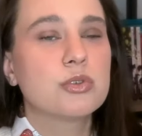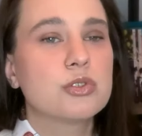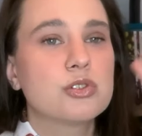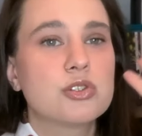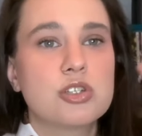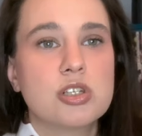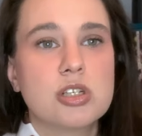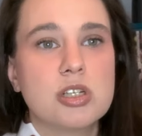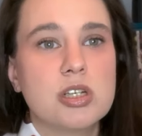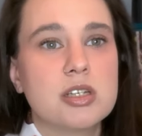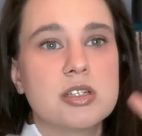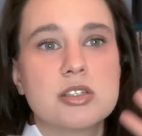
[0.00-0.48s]

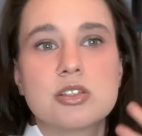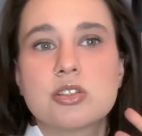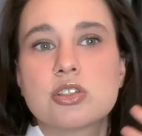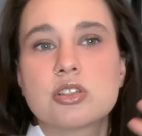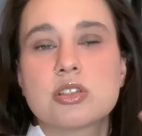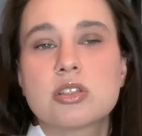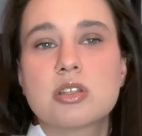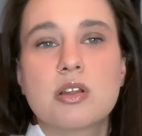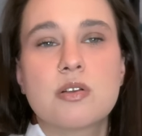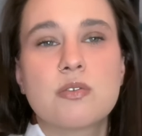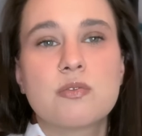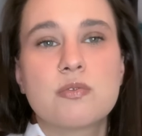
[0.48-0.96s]
She is
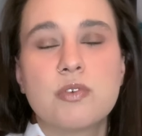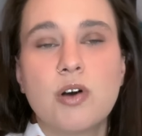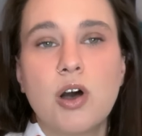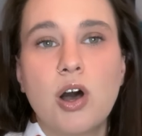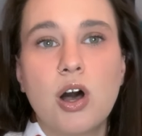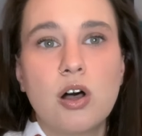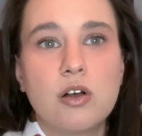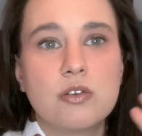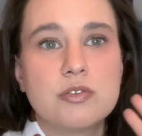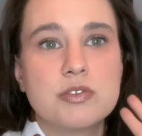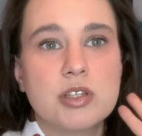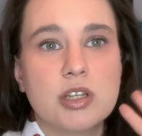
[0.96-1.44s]
just
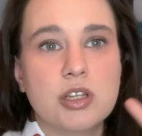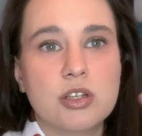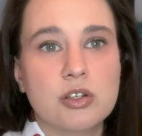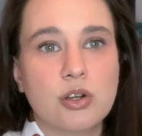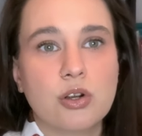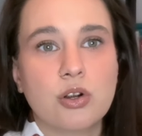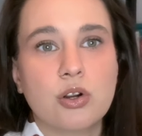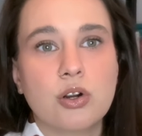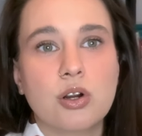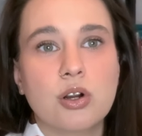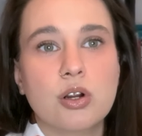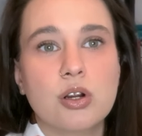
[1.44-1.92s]
involved in
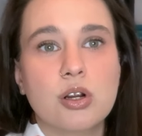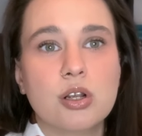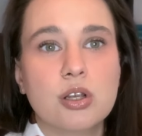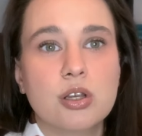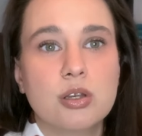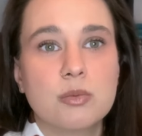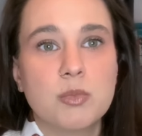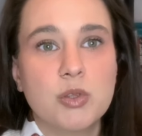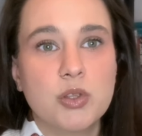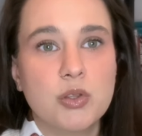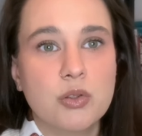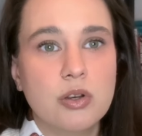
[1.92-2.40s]
her
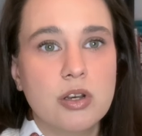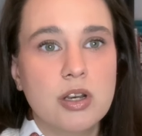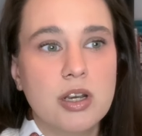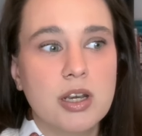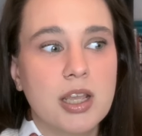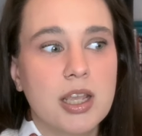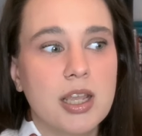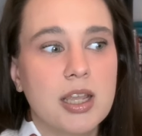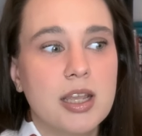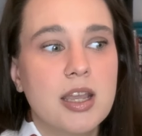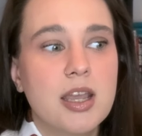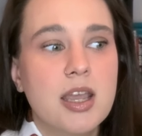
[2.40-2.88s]

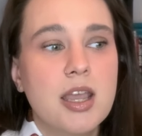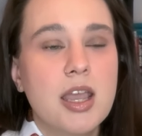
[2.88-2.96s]
community,